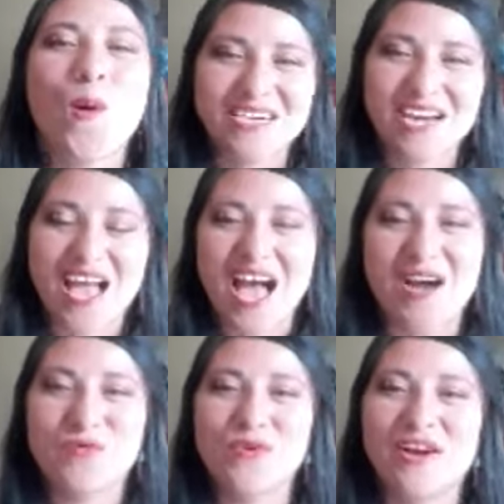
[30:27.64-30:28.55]
next year I
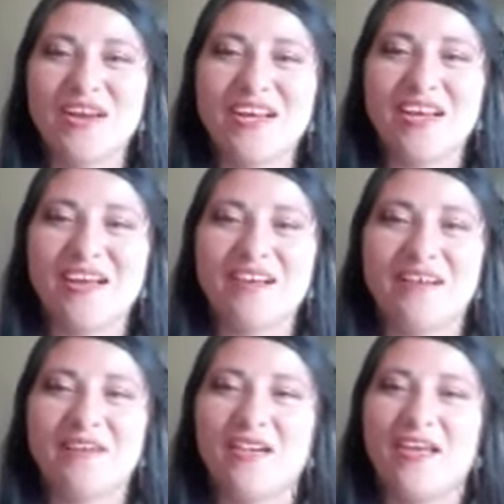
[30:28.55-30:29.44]

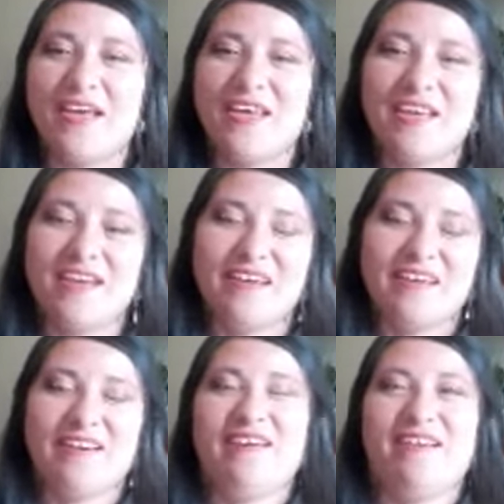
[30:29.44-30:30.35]
wanna,
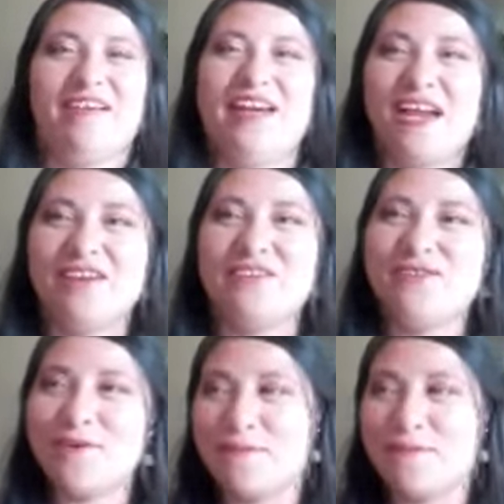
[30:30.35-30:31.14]
I don't know,